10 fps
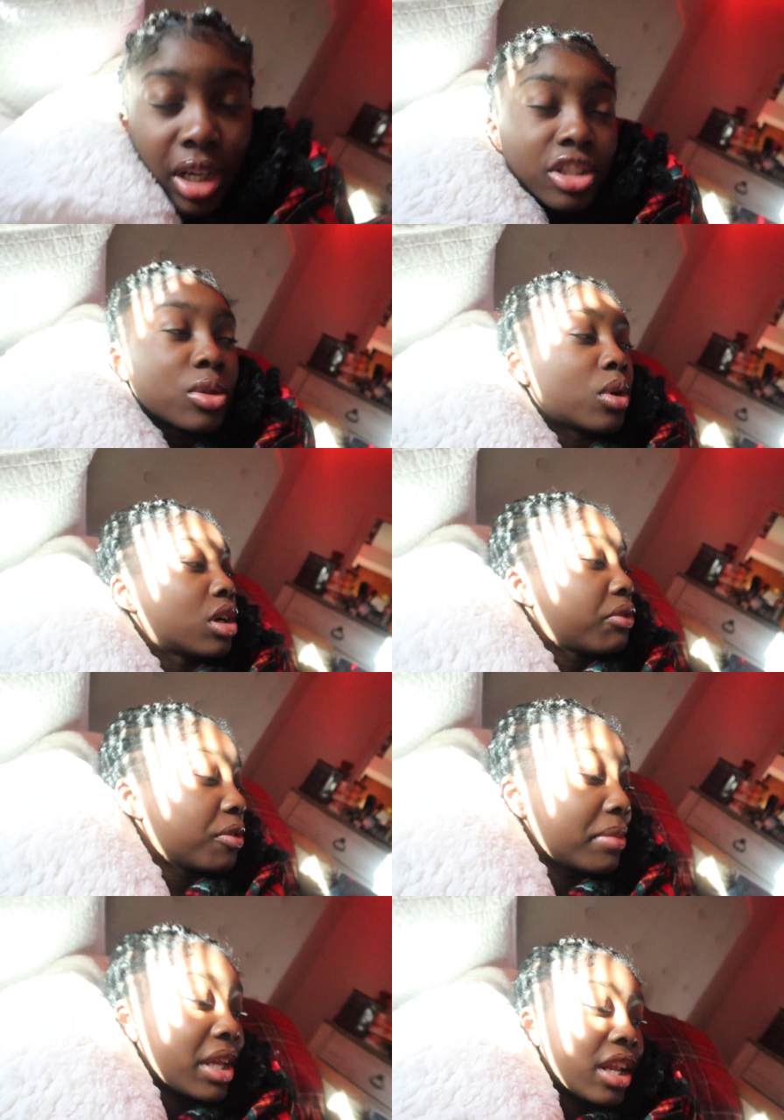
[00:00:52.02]
I just woke up
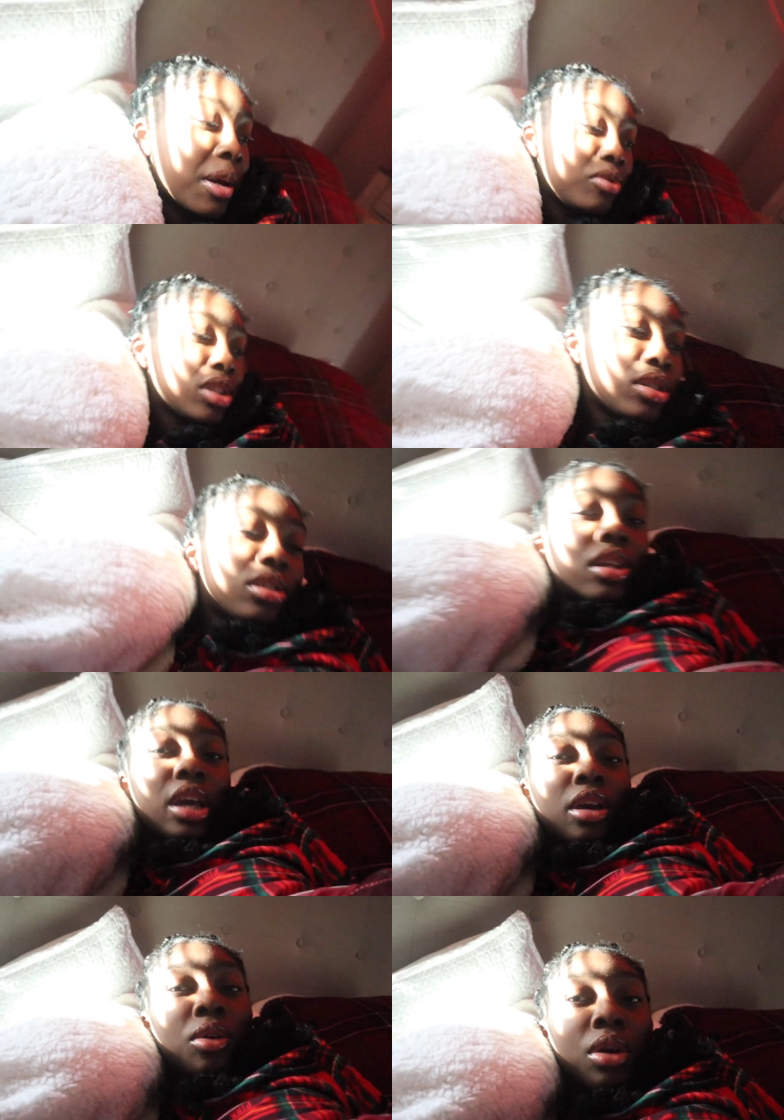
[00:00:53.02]
from my nap just
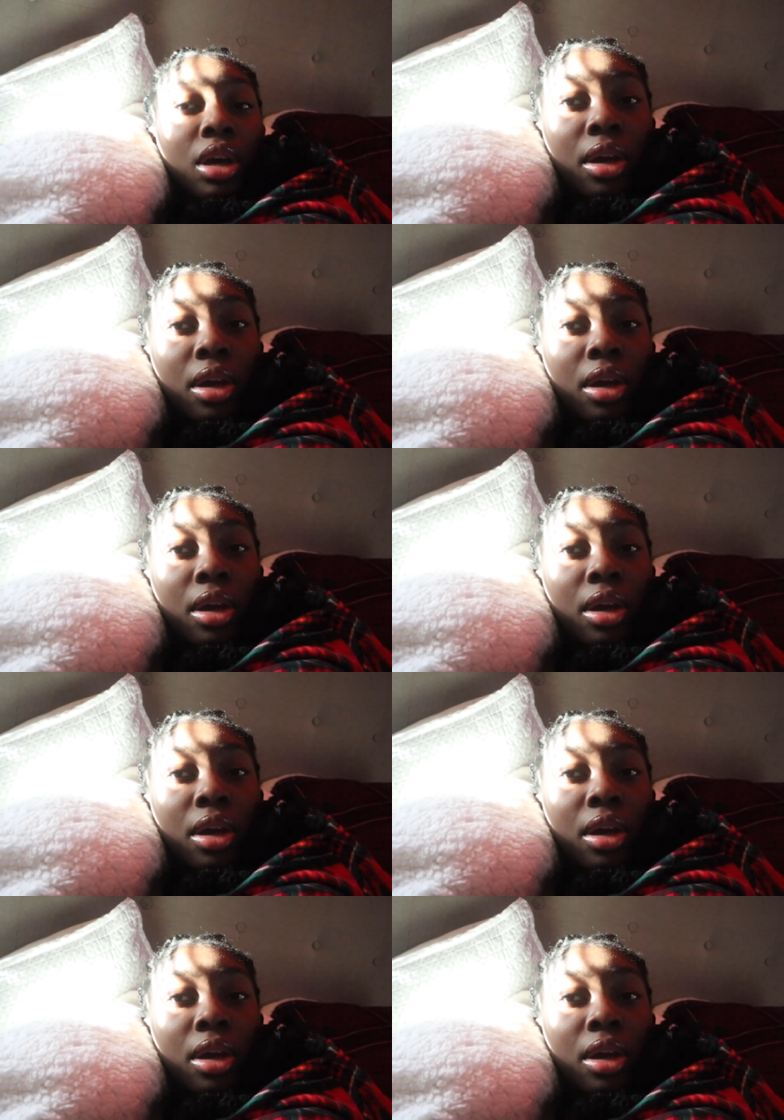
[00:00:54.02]
now.